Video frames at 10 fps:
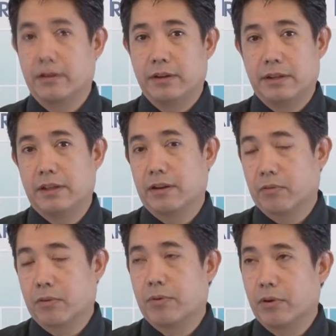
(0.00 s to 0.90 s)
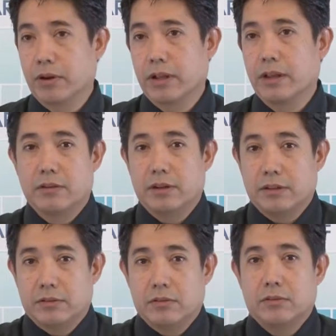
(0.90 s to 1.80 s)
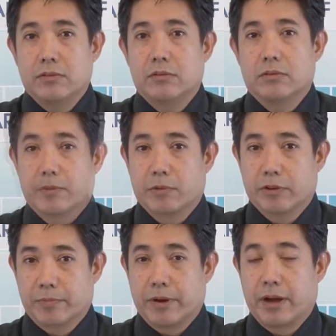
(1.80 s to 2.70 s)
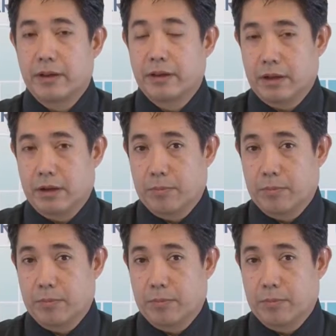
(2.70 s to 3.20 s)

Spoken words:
you need to get it reported, you need to respond